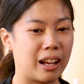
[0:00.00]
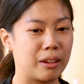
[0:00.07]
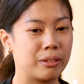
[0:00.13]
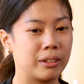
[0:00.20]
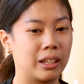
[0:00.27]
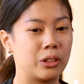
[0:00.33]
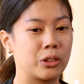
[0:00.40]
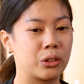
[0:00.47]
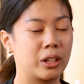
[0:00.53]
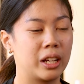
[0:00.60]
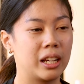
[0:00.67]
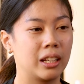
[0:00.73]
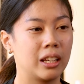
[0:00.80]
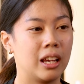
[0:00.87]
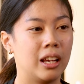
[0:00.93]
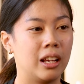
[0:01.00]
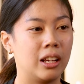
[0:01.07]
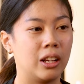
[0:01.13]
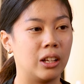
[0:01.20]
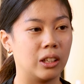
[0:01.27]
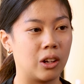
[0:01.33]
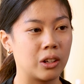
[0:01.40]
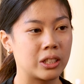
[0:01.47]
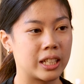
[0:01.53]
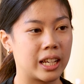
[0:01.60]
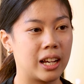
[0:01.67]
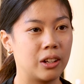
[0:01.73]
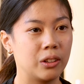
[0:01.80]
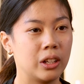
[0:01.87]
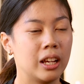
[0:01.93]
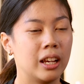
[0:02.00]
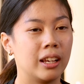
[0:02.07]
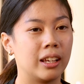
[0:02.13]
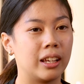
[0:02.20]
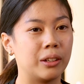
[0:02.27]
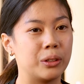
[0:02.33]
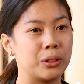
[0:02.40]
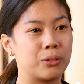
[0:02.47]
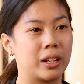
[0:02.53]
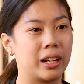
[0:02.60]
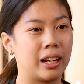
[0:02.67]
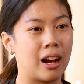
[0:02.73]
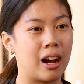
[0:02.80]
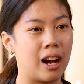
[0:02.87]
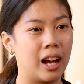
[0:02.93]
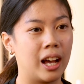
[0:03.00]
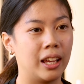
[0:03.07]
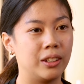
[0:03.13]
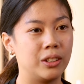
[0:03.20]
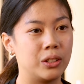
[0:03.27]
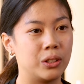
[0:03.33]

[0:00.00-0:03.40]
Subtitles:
I feel like during lockdown, it was very hard